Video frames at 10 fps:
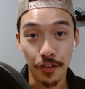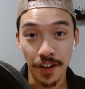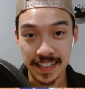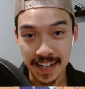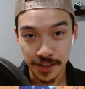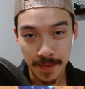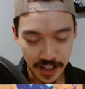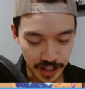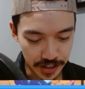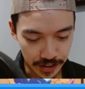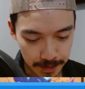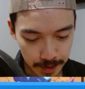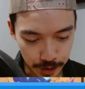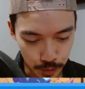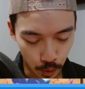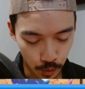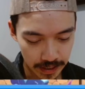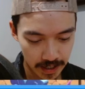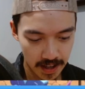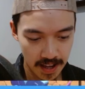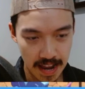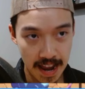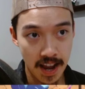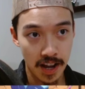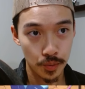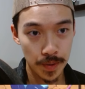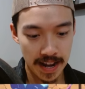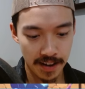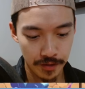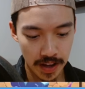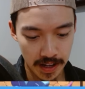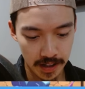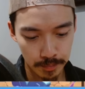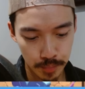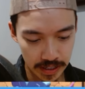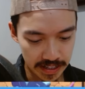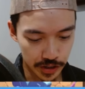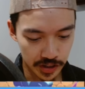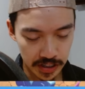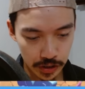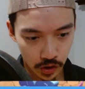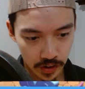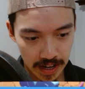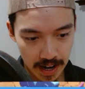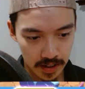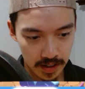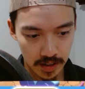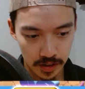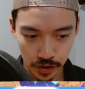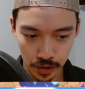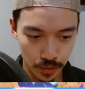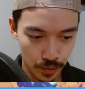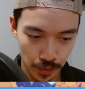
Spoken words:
right, next match here. Keep things rolling. And we have a pretty interesting starting hand. So,